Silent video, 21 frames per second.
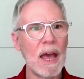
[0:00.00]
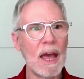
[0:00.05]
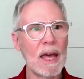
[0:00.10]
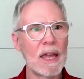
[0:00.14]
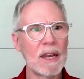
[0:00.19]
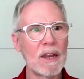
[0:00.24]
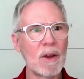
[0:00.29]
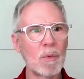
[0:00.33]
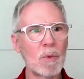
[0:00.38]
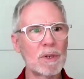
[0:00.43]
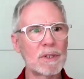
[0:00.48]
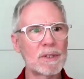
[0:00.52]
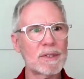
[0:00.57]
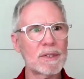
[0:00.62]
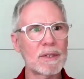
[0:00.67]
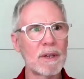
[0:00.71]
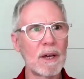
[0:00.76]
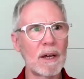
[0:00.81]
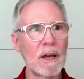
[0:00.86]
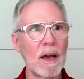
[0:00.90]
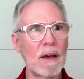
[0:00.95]
And it
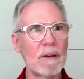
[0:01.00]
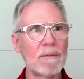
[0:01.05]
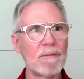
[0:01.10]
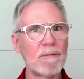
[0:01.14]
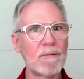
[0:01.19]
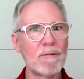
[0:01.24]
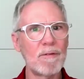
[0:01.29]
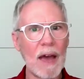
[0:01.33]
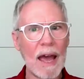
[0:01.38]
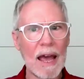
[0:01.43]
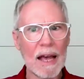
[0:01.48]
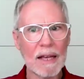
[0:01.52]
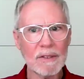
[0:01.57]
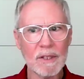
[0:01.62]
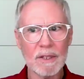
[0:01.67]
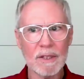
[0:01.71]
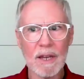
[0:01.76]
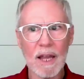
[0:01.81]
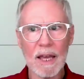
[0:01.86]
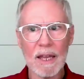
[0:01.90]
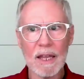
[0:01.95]
was a
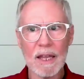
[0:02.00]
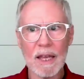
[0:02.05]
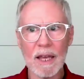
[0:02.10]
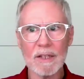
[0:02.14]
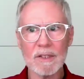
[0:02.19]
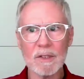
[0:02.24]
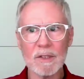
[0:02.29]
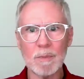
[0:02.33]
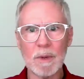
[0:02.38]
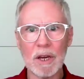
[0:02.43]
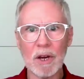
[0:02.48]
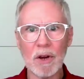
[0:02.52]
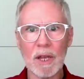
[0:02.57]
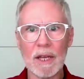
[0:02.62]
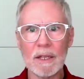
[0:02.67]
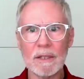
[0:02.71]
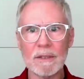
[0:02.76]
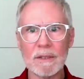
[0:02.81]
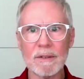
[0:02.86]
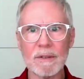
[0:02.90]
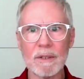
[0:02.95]
fascinating
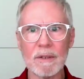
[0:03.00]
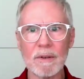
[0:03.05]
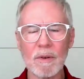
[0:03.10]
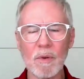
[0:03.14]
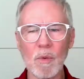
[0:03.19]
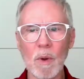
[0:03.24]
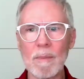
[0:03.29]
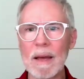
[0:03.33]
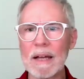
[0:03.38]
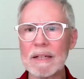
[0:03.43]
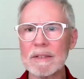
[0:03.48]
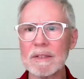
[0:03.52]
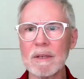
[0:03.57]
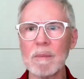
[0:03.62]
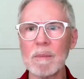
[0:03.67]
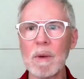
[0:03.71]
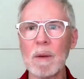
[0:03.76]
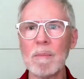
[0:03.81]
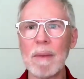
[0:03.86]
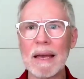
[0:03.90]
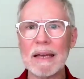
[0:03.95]
experience. We met
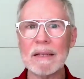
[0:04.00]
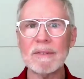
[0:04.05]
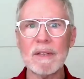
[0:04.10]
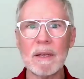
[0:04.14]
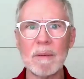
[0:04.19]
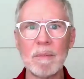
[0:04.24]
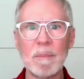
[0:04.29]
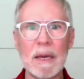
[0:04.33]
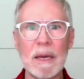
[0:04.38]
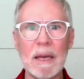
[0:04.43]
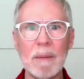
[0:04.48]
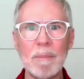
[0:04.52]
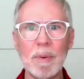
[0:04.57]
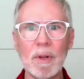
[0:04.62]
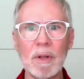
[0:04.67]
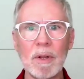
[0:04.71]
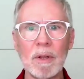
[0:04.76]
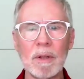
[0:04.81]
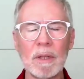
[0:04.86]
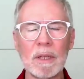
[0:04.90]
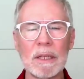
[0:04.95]
some amazing
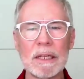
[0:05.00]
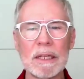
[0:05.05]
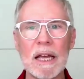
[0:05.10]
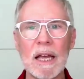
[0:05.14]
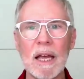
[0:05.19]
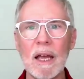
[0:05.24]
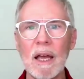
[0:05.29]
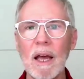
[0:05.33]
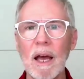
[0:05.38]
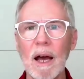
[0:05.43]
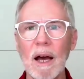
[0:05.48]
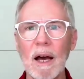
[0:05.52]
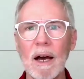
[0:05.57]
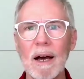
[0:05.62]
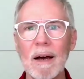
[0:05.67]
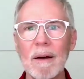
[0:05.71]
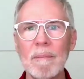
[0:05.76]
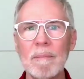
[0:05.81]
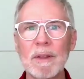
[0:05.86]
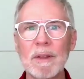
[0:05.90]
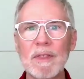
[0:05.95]
people.
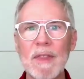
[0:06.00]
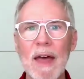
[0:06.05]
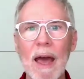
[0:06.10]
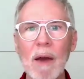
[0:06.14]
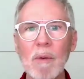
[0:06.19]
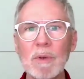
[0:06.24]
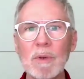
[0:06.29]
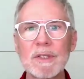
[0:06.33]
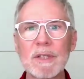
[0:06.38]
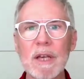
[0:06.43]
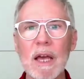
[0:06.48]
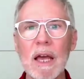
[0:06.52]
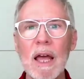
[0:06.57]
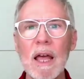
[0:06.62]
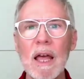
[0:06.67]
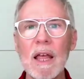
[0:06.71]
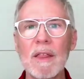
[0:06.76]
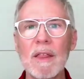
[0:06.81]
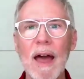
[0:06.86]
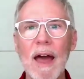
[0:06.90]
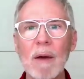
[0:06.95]
But that was
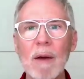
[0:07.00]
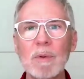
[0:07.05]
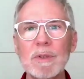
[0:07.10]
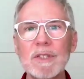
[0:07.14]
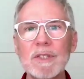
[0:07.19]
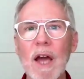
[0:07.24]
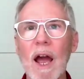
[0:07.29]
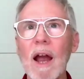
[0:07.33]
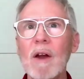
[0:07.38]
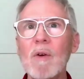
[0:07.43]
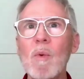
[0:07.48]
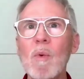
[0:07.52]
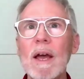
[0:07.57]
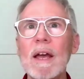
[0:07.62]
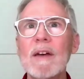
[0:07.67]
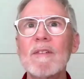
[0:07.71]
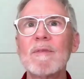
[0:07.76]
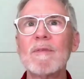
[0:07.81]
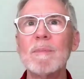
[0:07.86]
our way